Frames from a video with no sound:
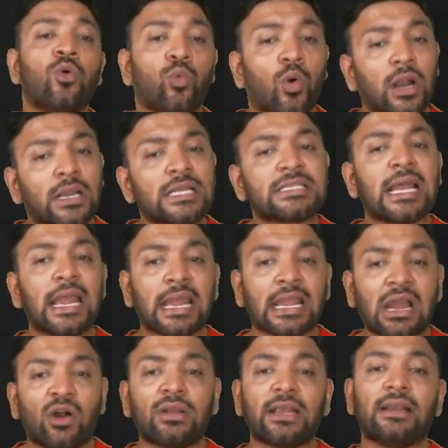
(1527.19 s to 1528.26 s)
What is the
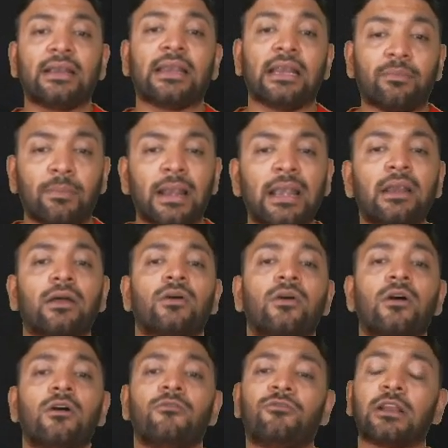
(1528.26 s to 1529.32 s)
accounting treatment
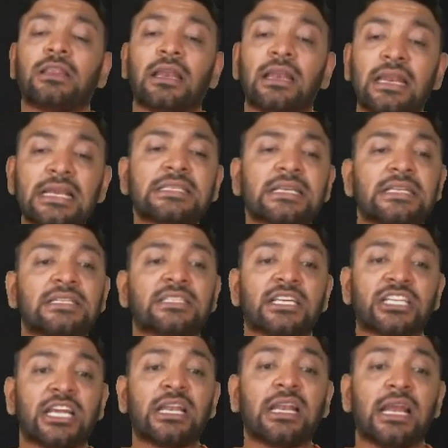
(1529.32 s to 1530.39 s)
for the lease
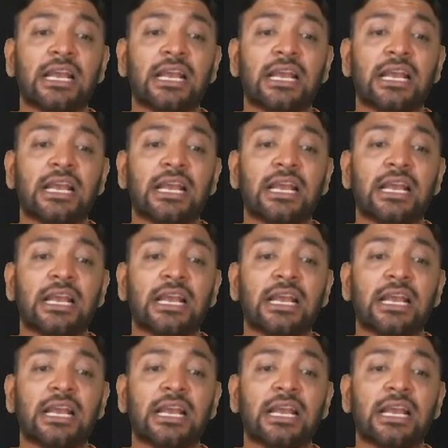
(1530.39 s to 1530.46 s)
concession,